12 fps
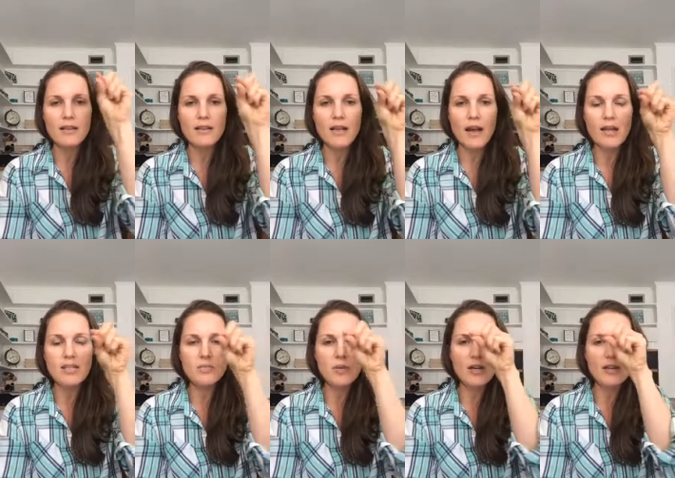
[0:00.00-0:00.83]
the
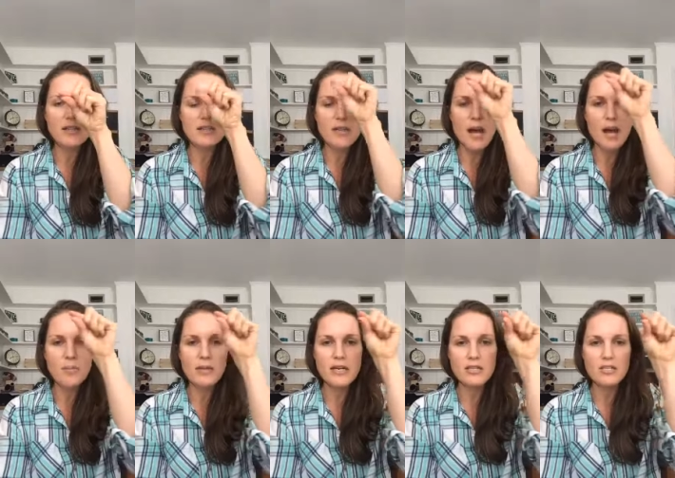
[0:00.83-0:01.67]
iceberg at the top
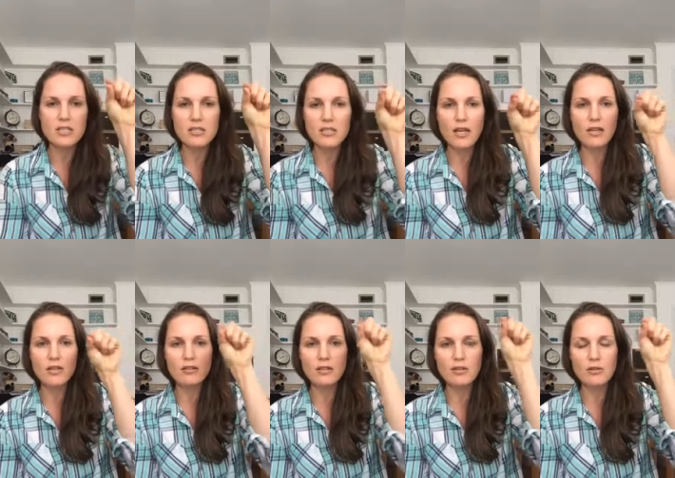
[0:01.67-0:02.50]
and it's just like
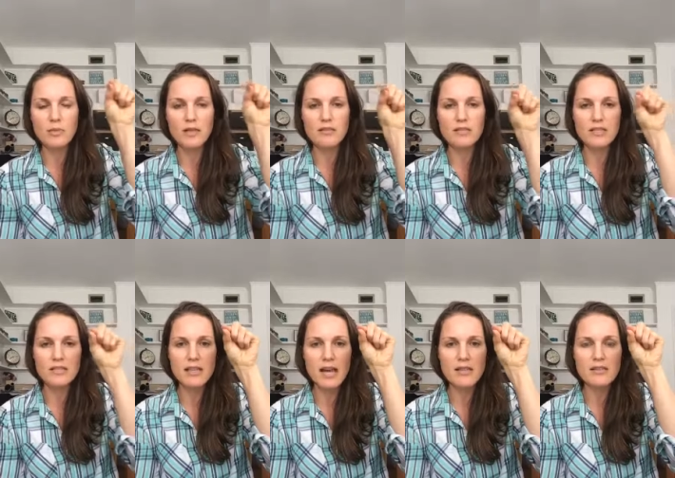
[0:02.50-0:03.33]
your little bit of
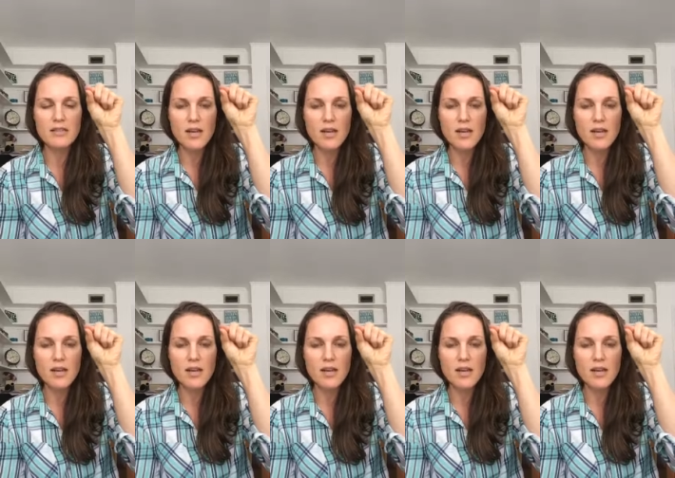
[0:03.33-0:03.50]
success.